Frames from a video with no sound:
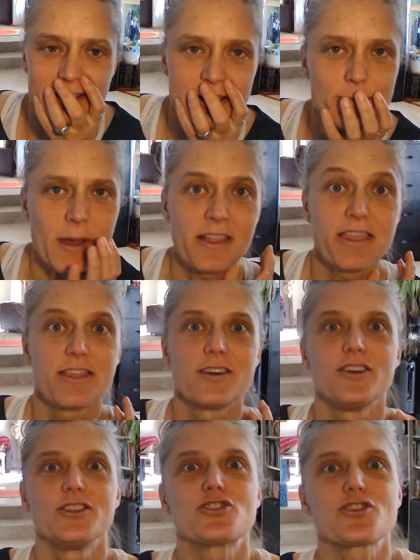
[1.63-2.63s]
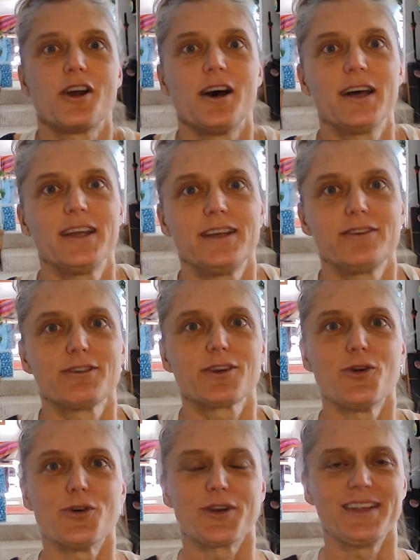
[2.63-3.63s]
This is my third try at
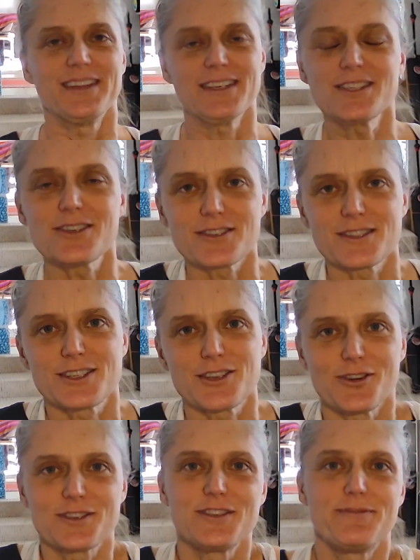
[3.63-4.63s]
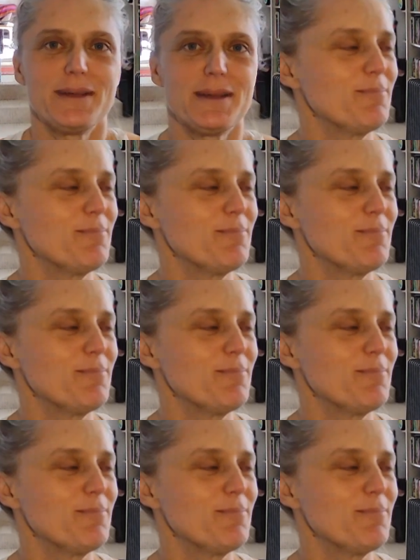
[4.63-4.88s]
recording this because the dogs have